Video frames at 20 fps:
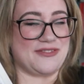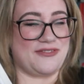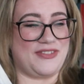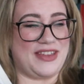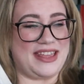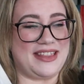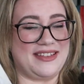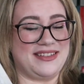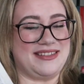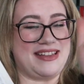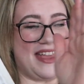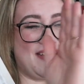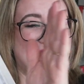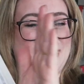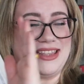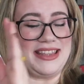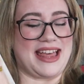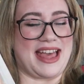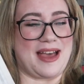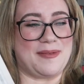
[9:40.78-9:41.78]
to fit
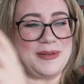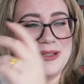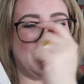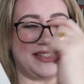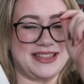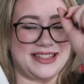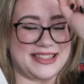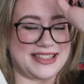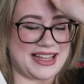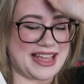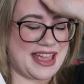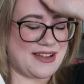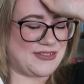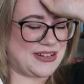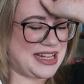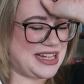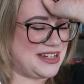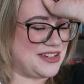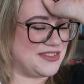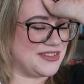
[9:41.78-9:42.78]
everything that happens, like
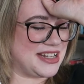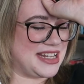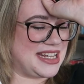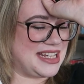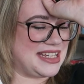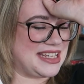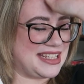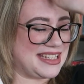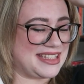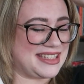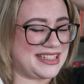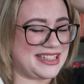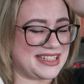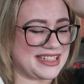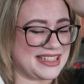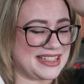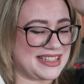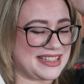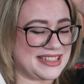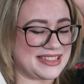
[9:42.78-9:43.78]
every injury is
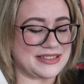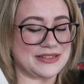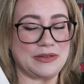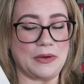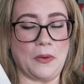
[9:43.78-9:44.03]
just,